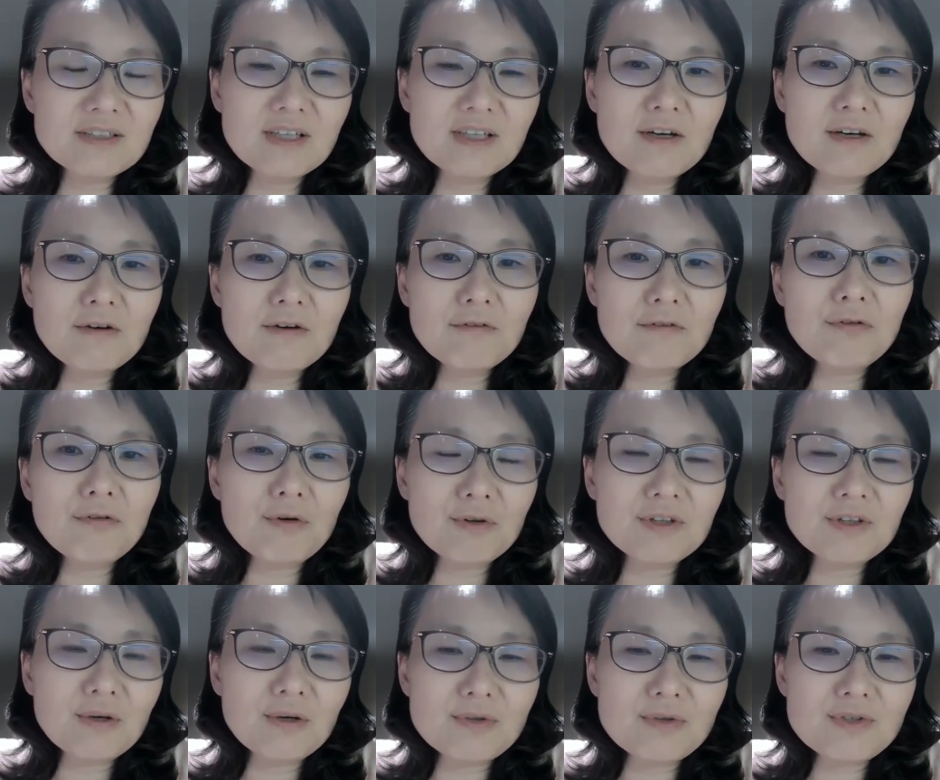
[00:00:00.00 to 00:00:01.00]
for
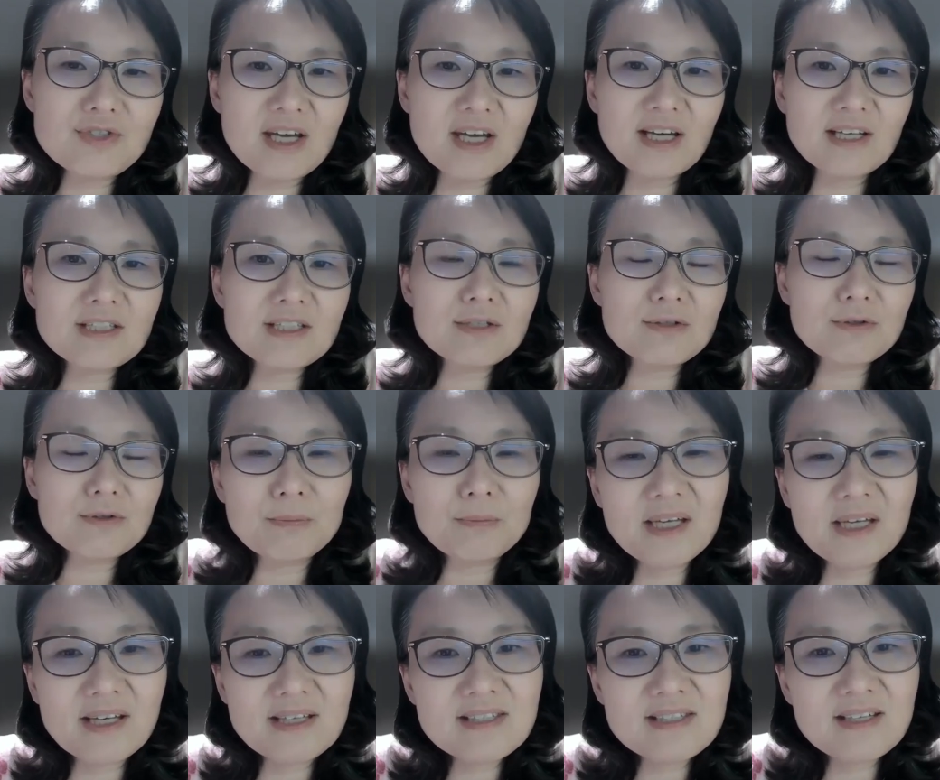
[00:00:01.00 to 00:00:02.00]
those Axial
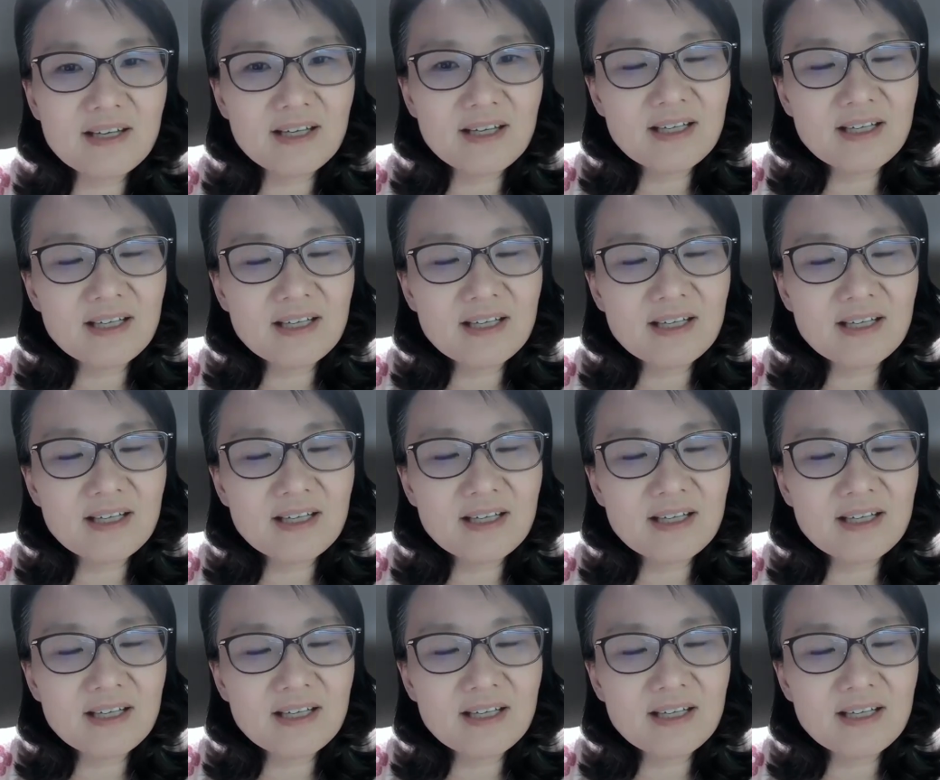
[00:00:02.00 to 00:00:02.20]
PsA?